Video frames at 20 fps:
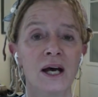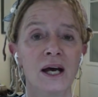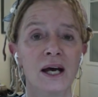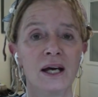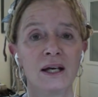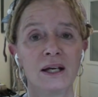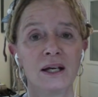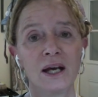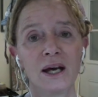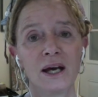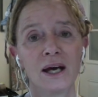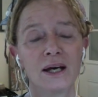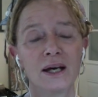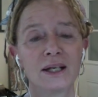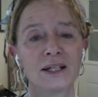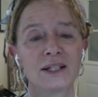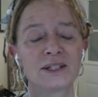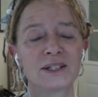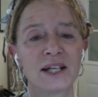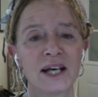and
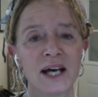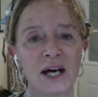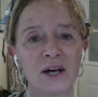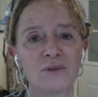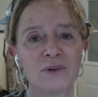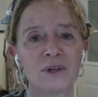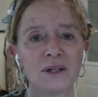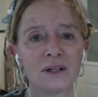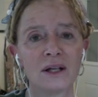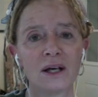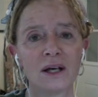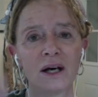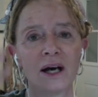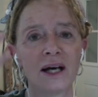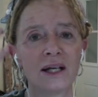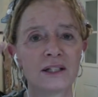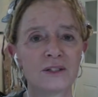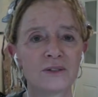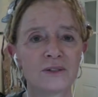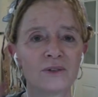as having the
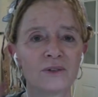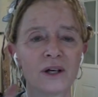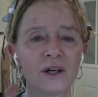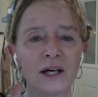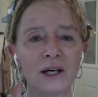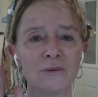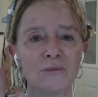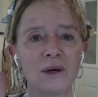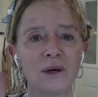eyes of God